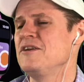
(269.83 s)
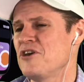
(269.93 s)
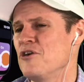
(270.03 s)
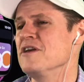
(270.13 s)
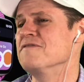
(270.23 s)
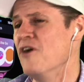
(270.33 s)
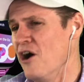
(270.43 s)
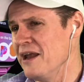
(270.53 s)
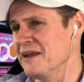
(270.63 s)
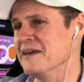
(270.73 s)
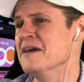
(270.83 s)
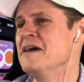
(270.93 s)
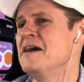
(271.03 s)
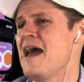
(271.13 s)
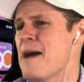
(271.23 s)
Tony, finally.
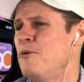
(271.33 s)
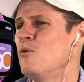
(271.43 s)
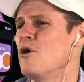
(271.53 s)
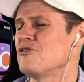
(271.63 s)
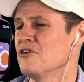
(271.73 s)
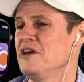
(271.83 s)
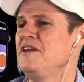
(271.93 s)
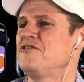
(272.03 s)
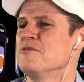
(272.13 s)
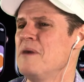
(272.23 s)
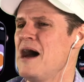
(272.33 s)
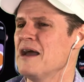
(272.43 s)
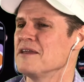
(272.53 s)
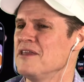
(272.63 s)
Apple Watch leads the market.